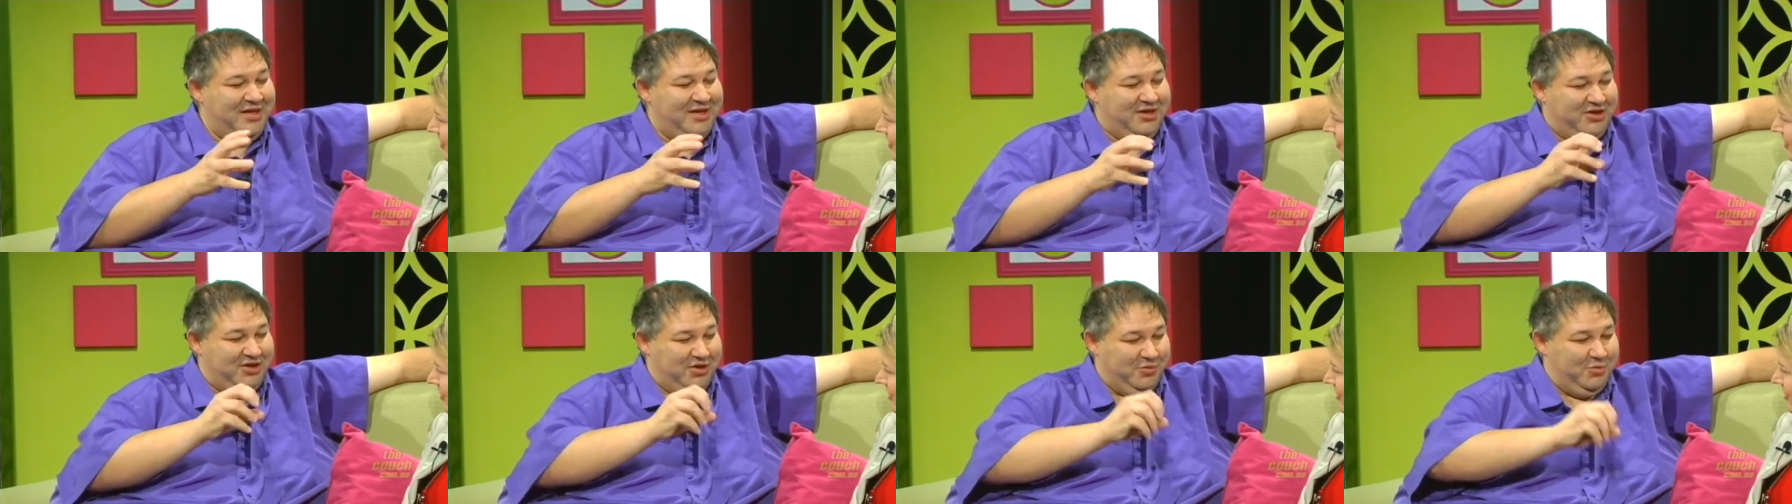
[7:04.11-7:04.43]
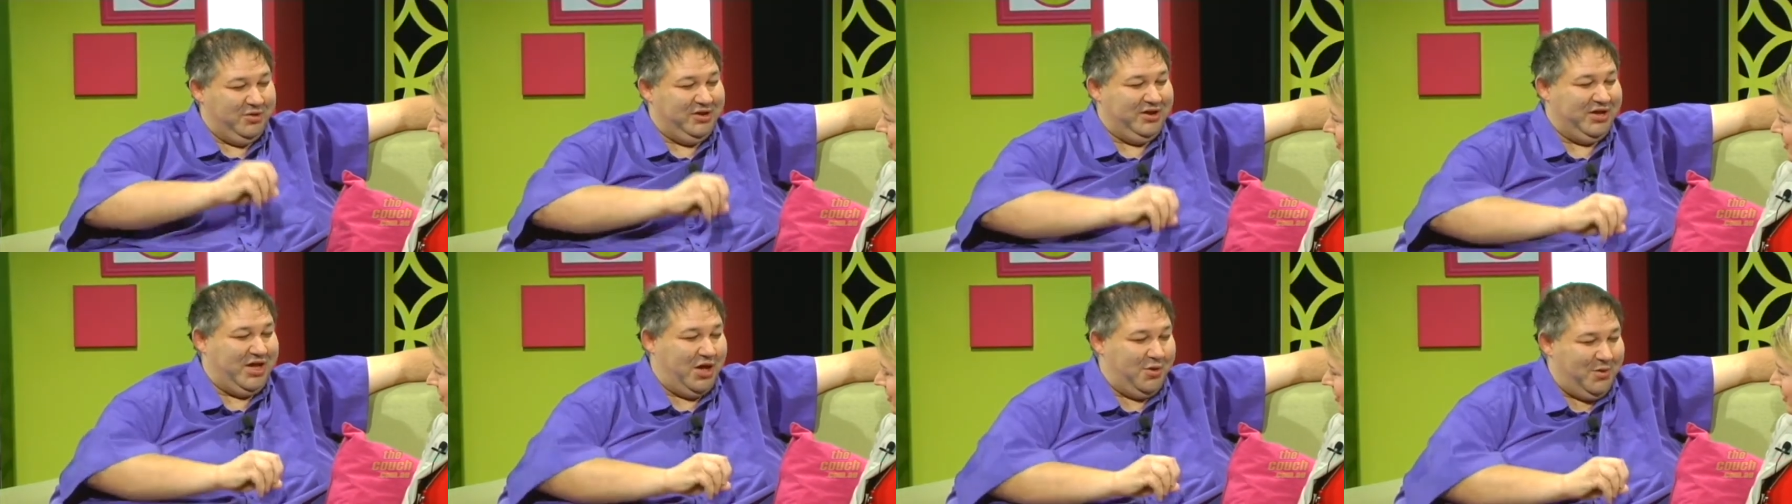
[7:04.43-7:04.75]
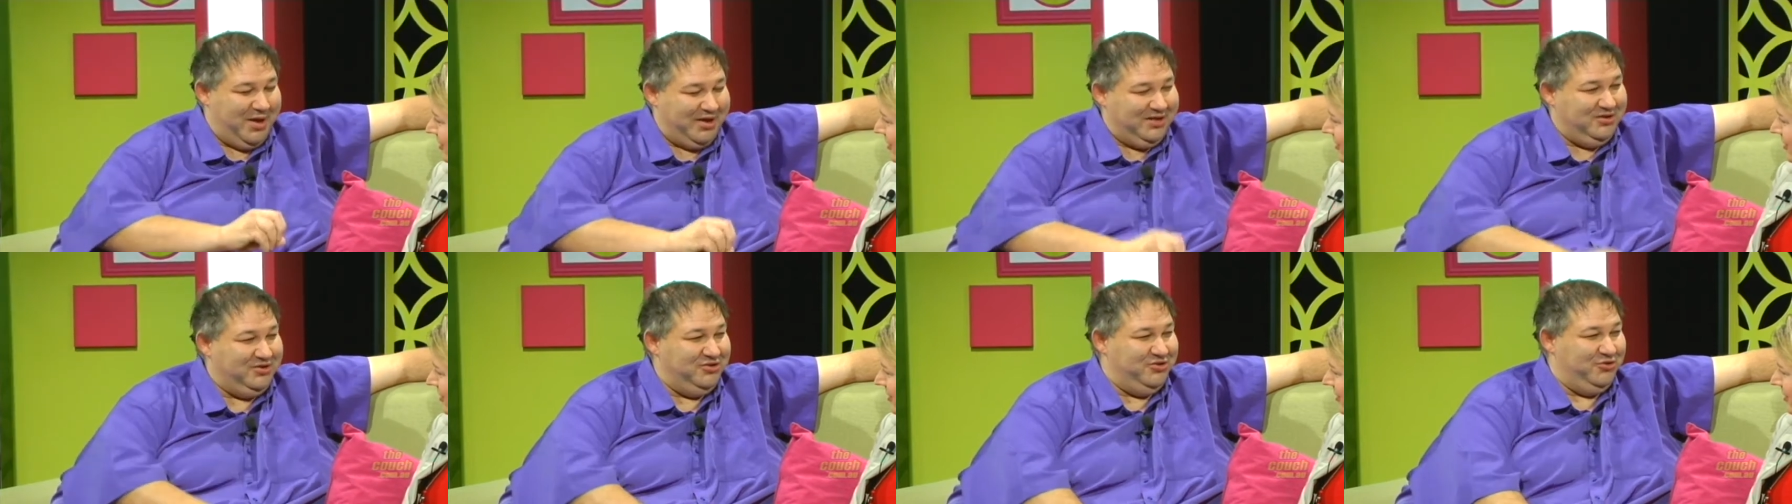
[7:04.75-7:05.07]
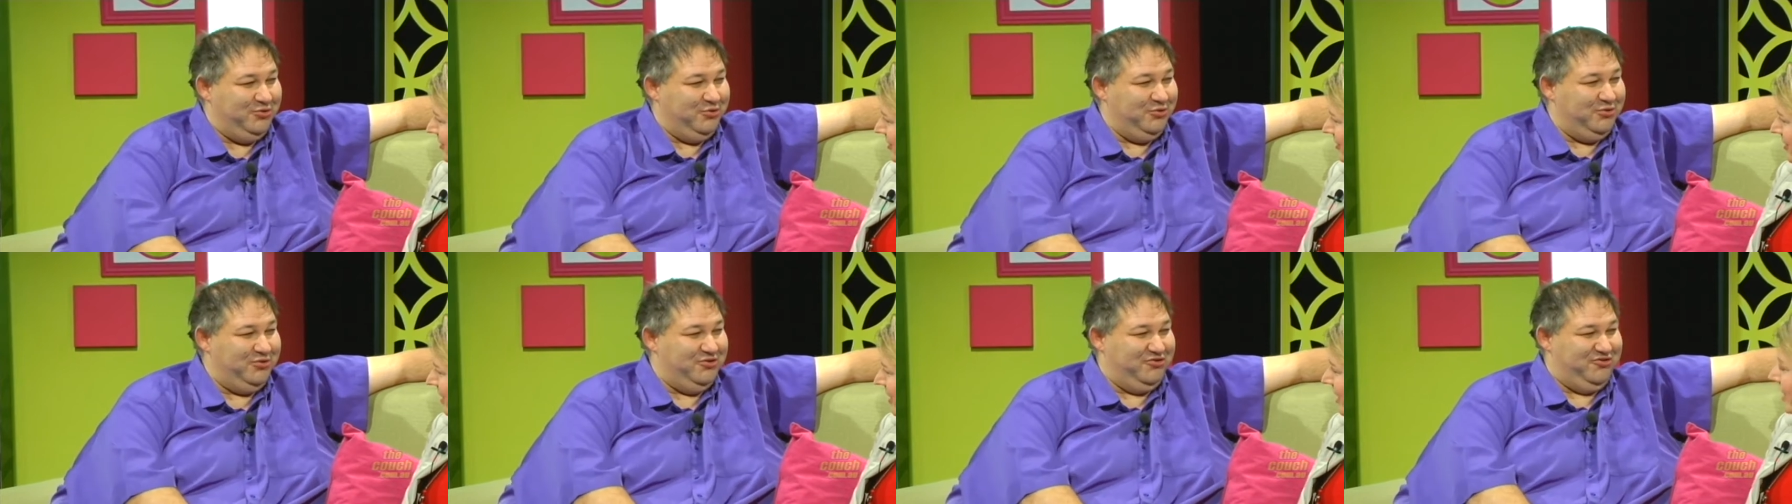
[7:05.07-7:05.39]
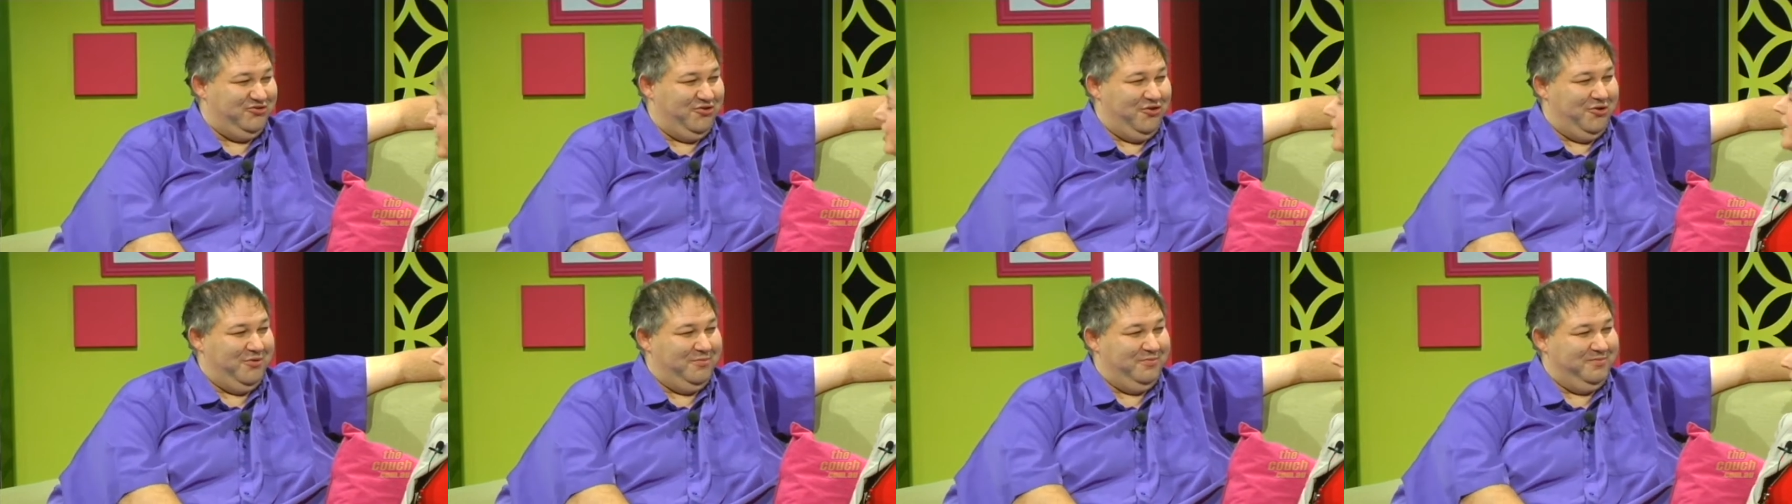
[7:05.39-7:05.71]
You want to go out and do the
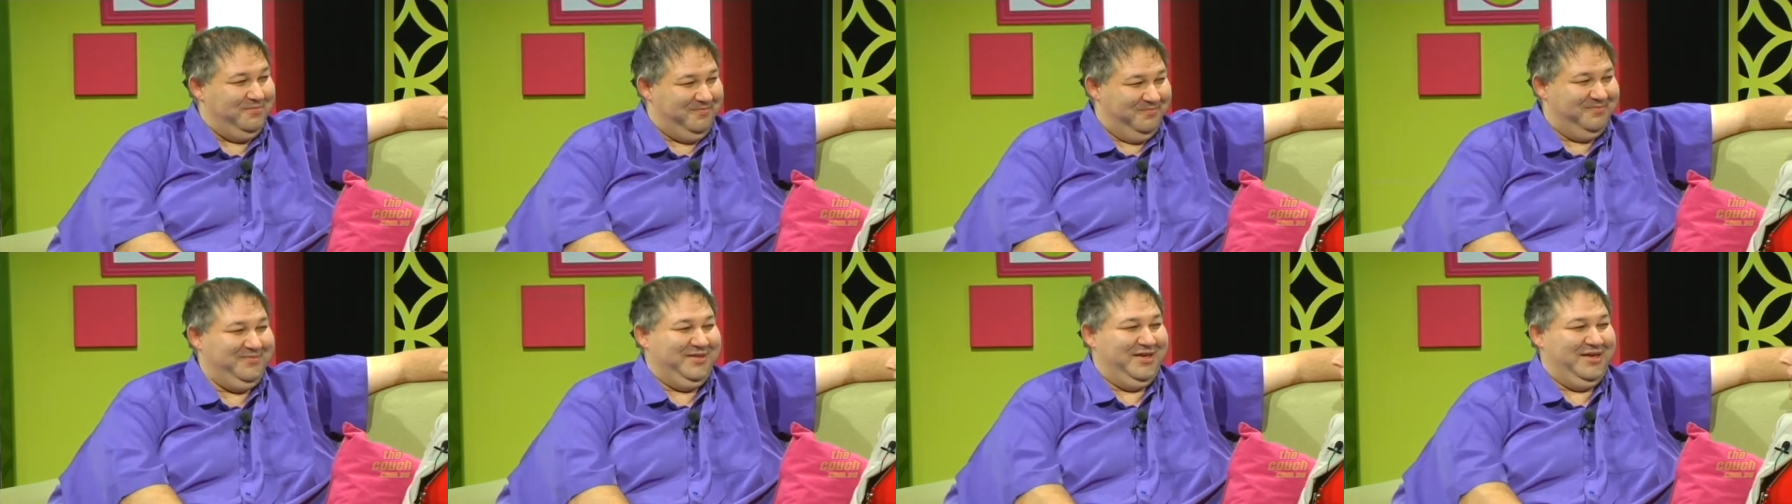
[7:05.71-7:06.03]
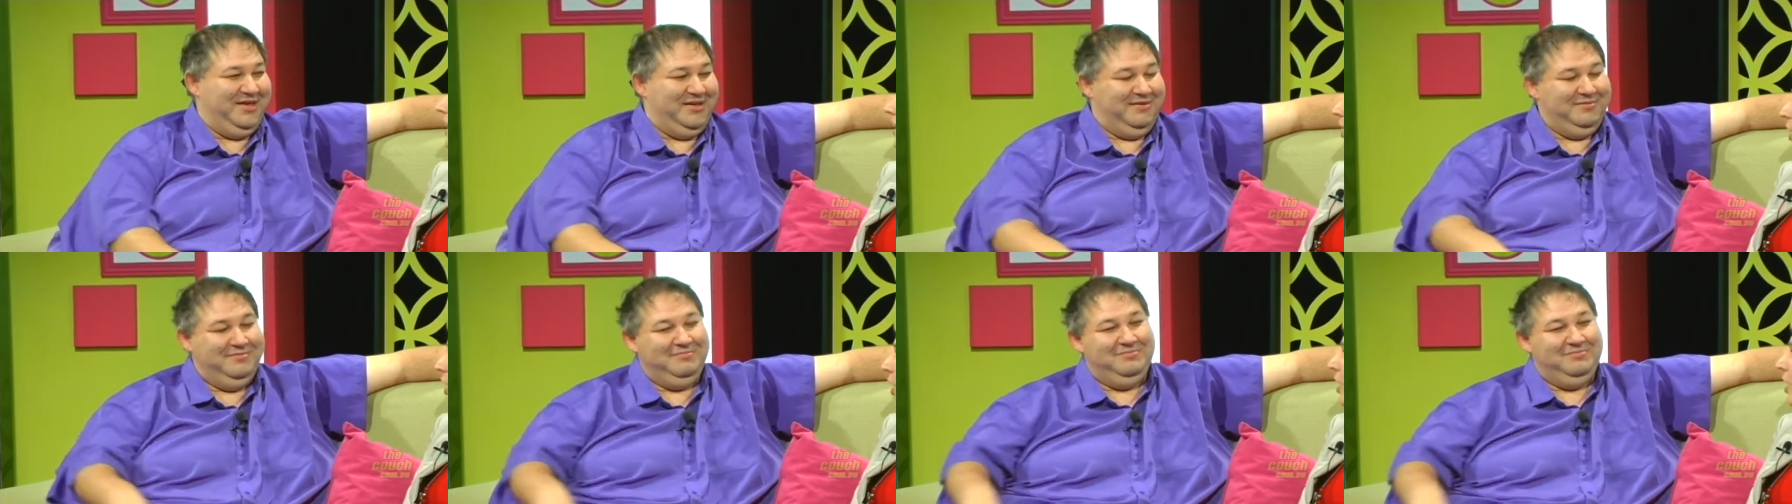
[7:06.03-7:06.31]
job. Yeah, yeah, yeah no,